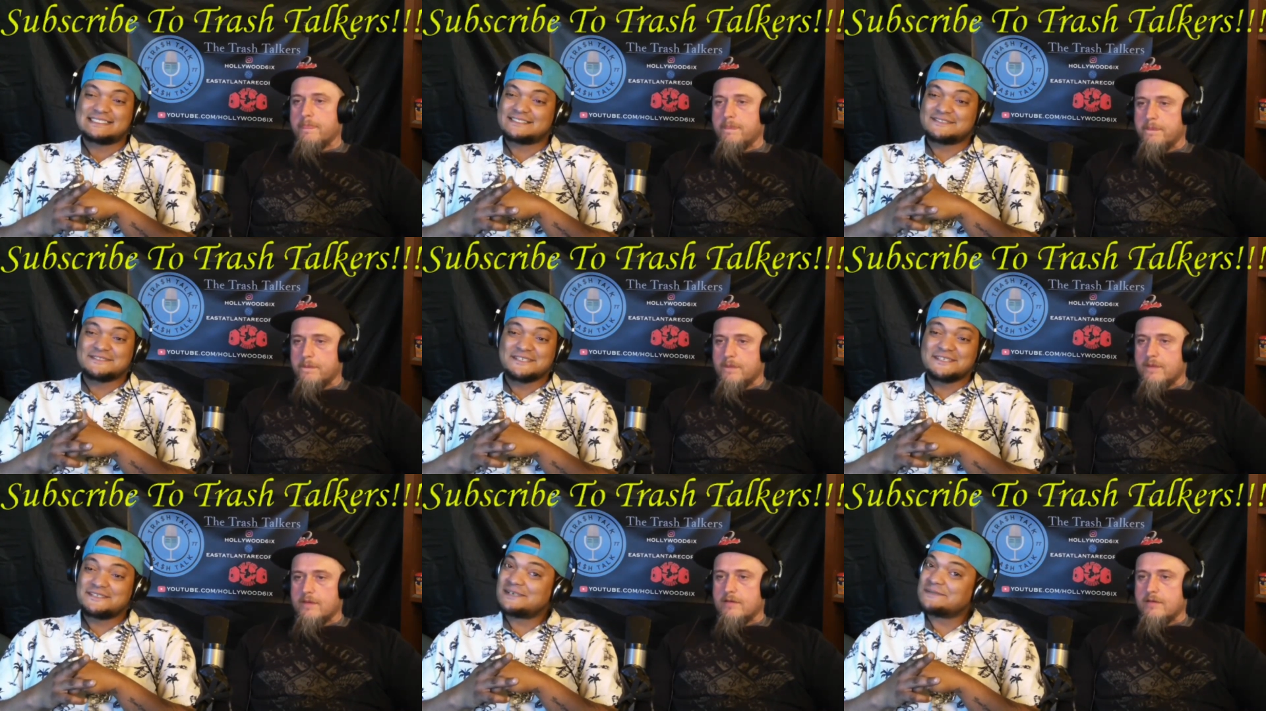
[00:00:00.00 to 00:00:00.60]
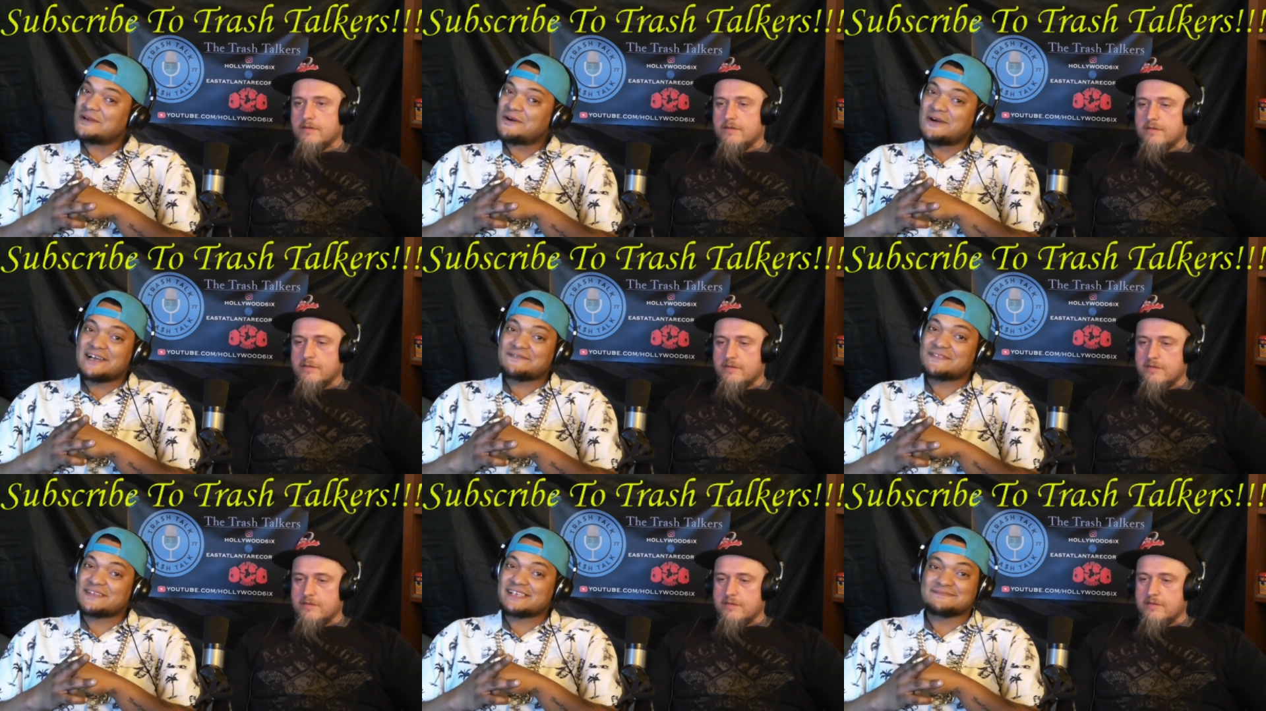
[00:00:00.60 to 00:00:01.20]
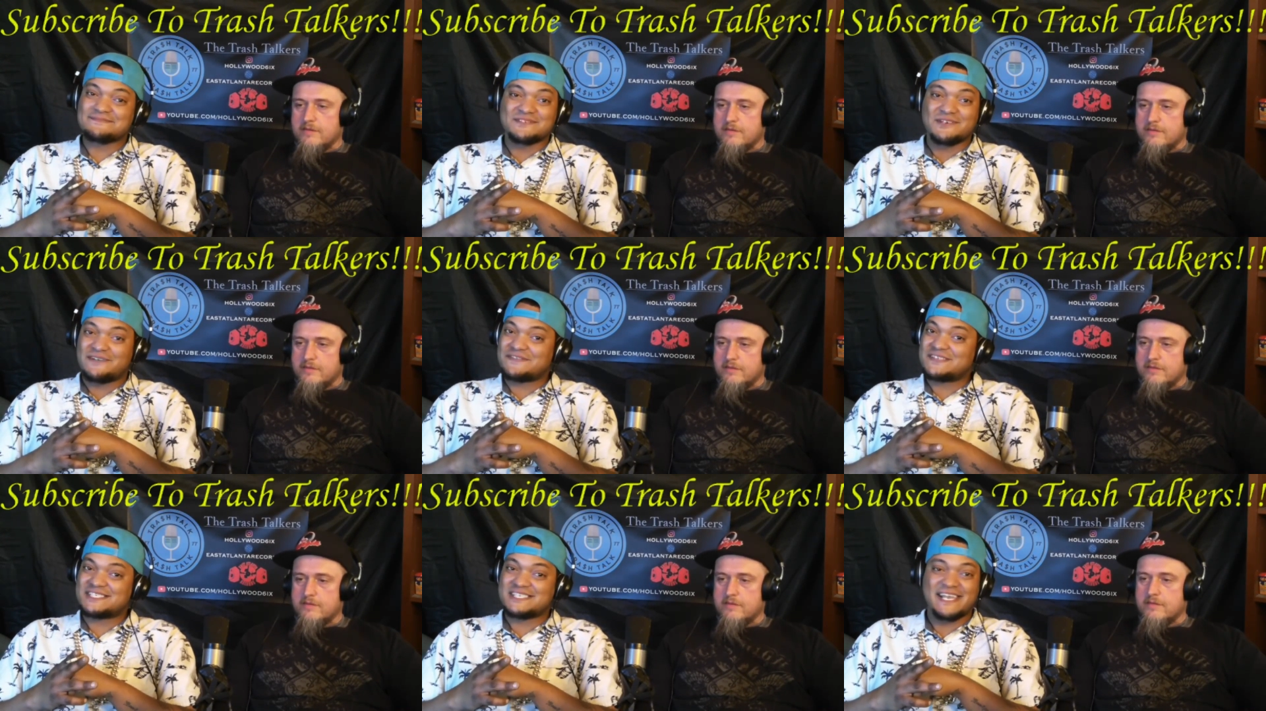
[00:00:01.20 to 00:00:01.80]
Speaker 1: I don't know. I'm gonna have to
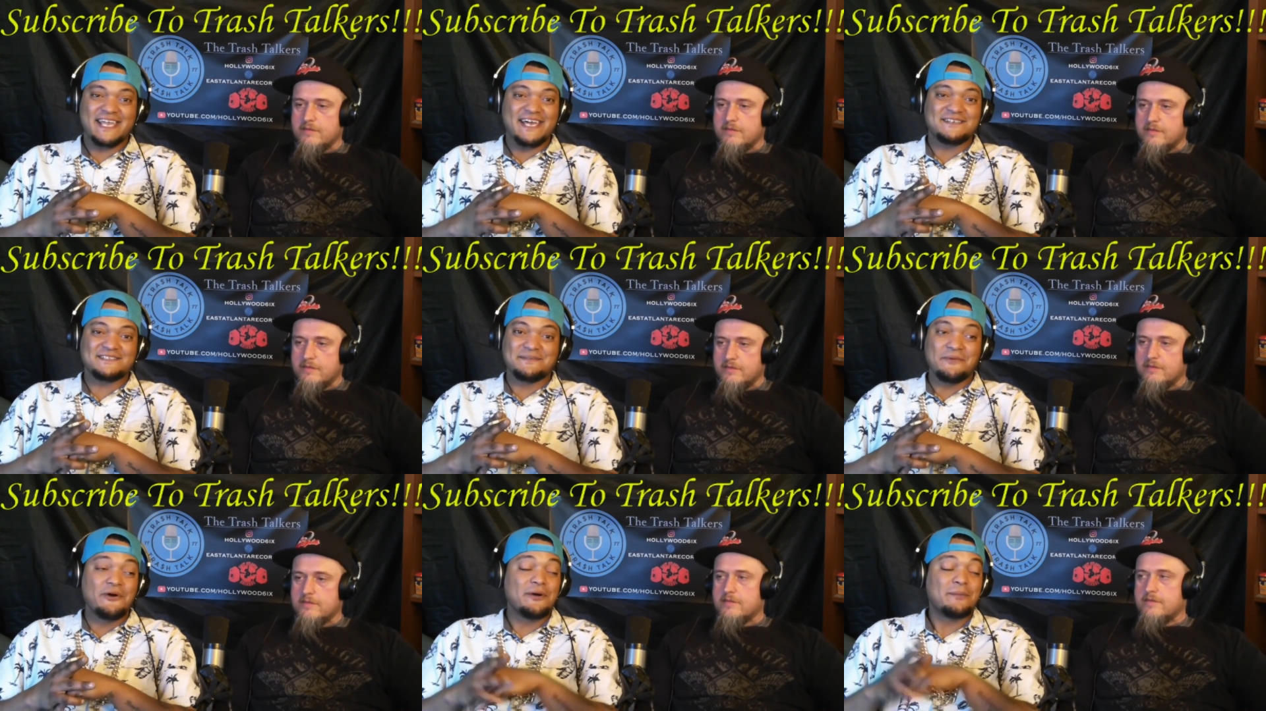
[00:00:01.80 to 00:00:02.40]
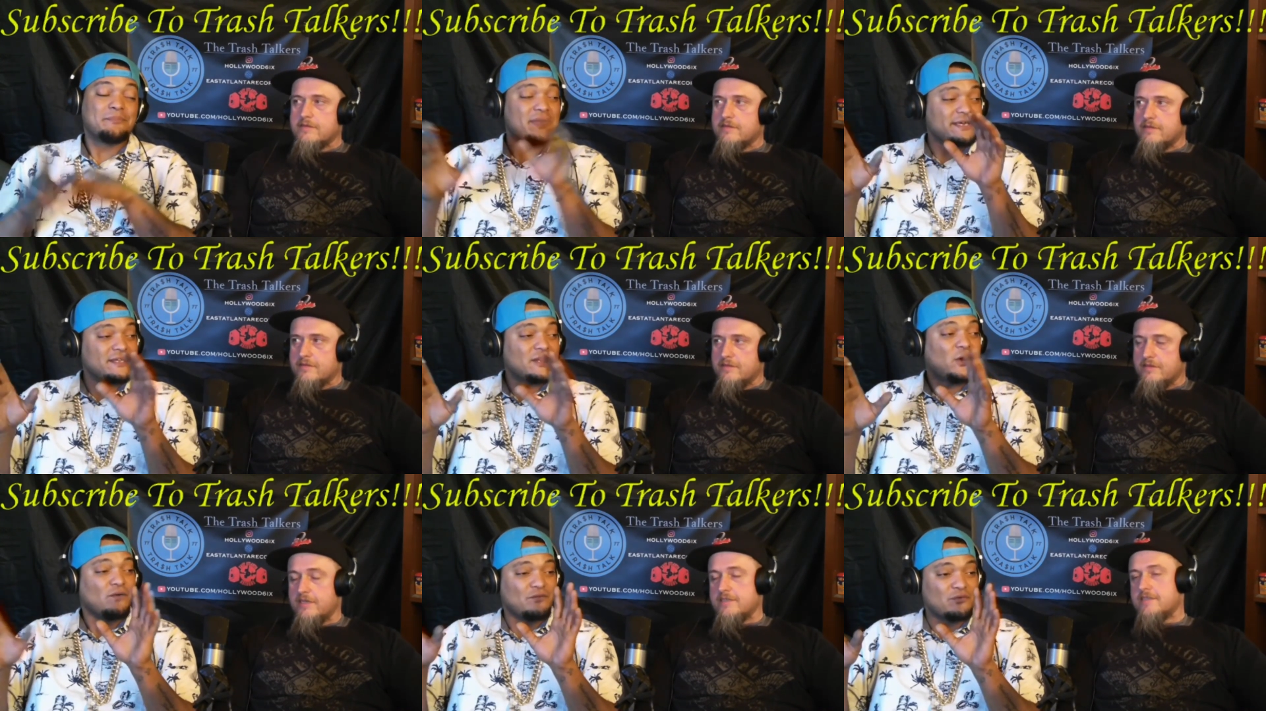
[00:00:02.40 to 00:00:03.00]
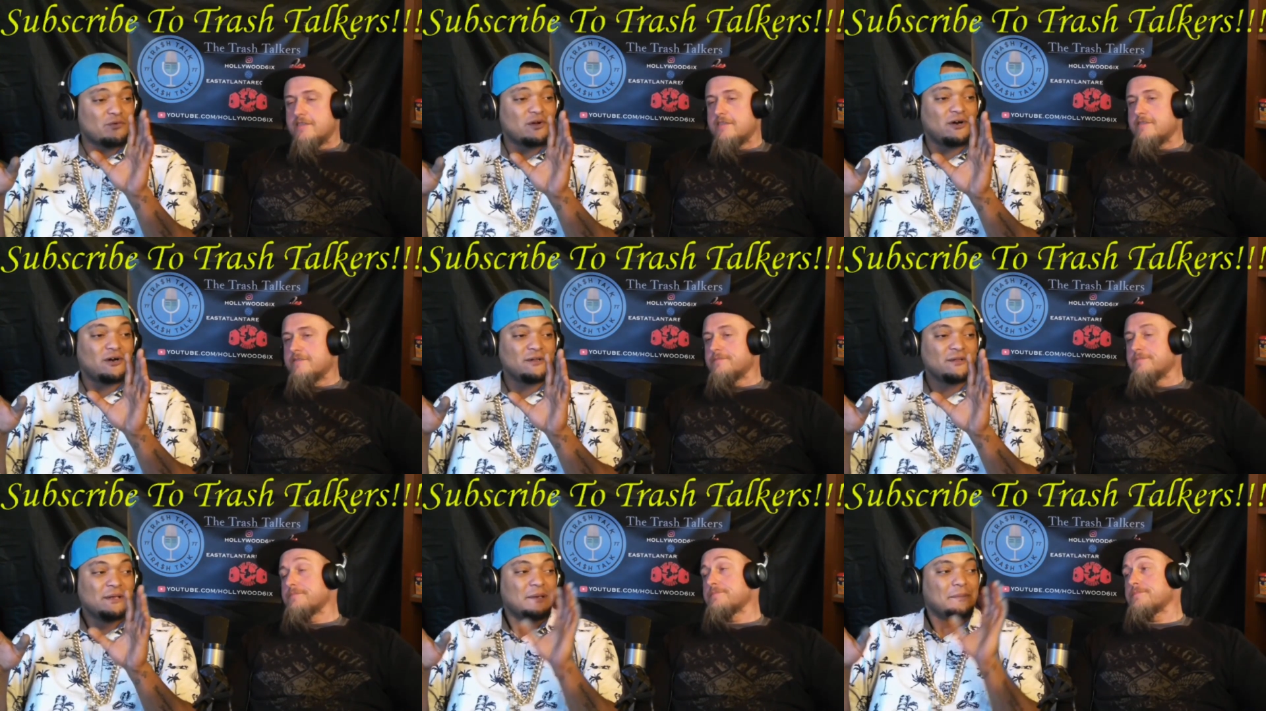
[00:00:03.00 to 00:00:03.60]
gonna have to check out some more. But yes.
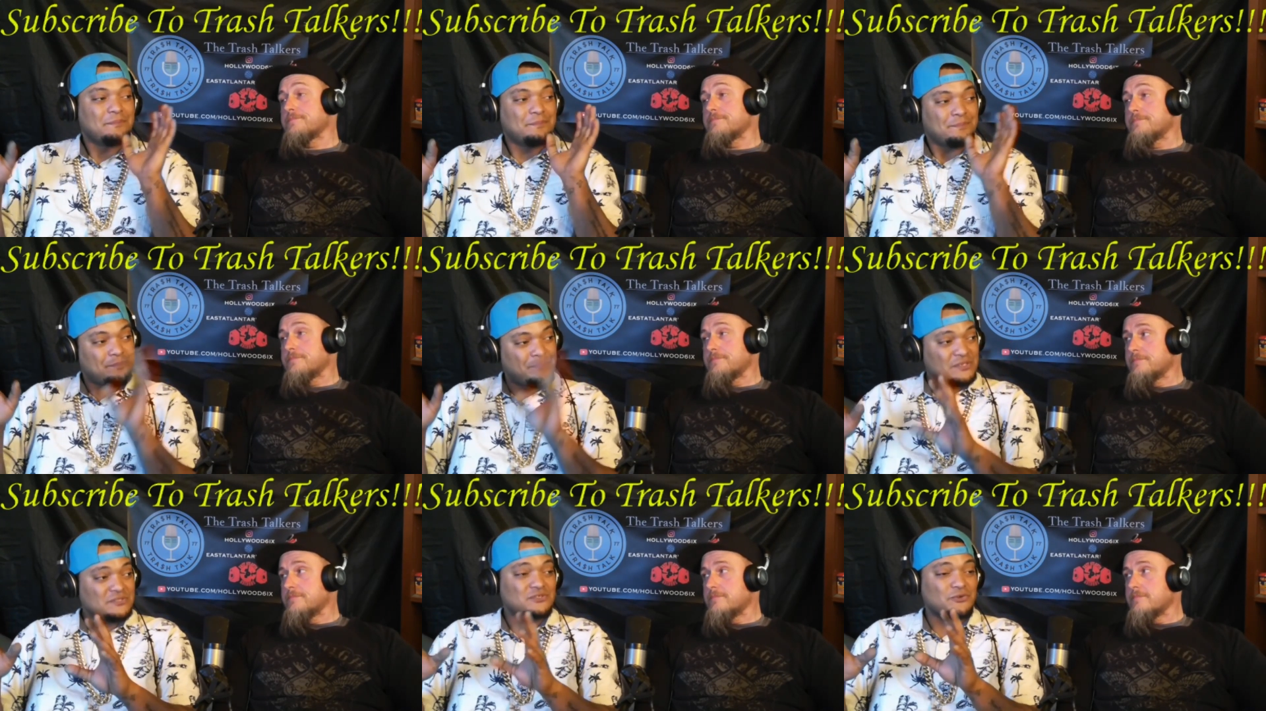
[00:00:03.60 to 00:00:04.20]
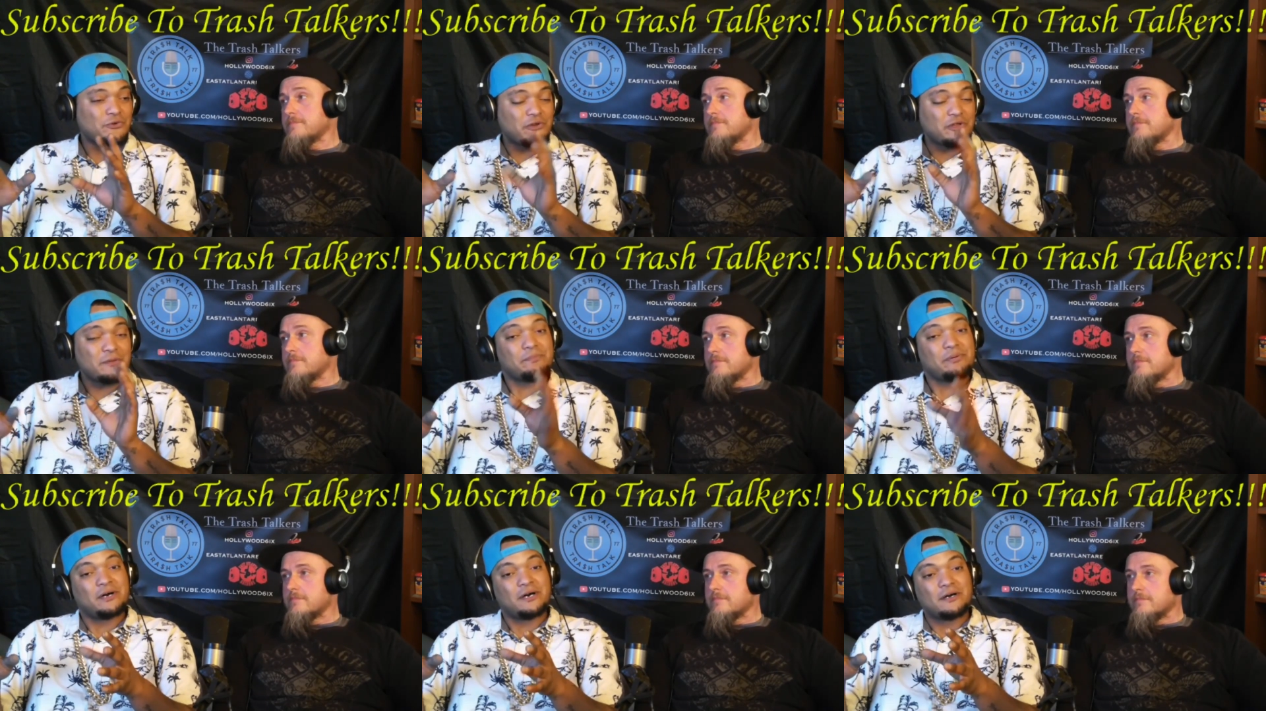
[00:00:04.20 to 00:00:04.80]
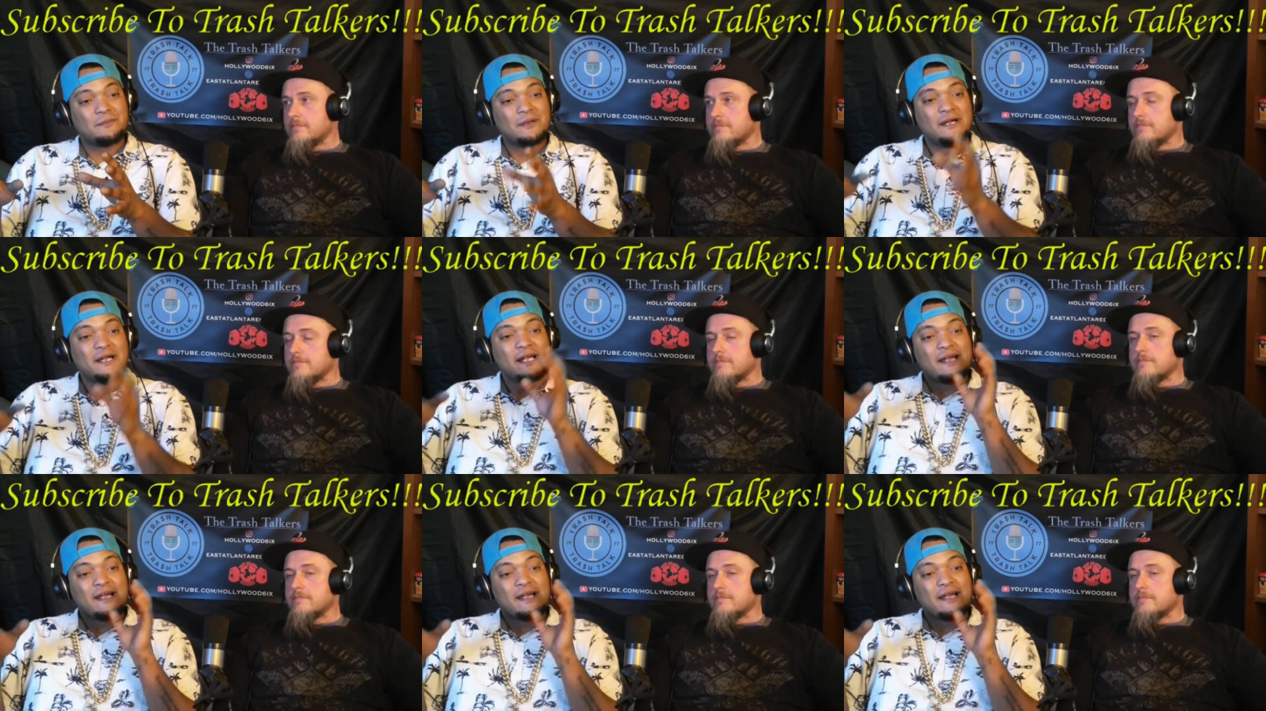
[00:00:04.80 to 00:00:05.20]
overall, pistol grip pump.